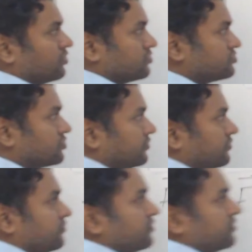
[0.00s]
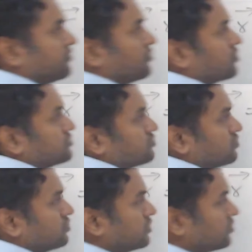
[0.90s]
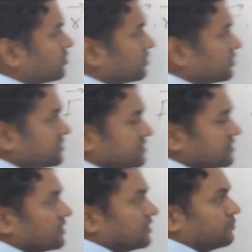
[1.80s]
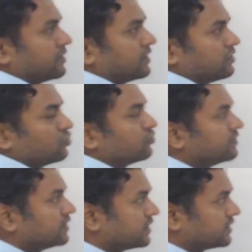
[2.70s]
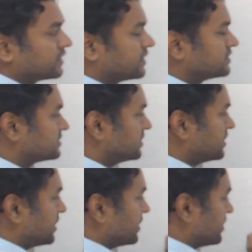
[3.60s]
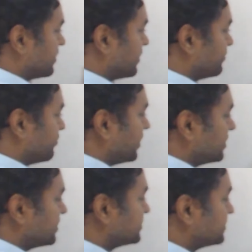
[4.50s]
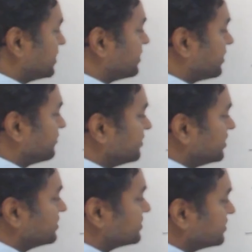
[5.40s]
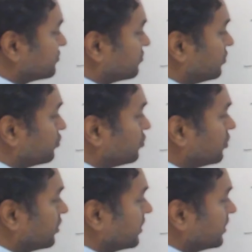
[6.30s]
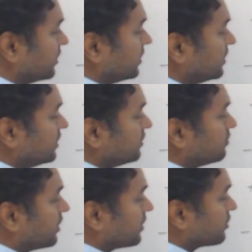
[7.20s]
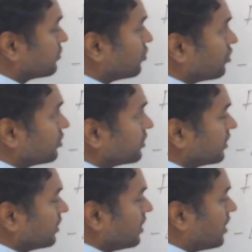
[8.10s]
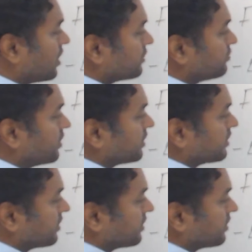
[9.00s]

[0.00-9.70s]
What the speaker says: So if we focus only on this, my Q will get cancelled. I can write minus delta V is equal to E bar dot R bar.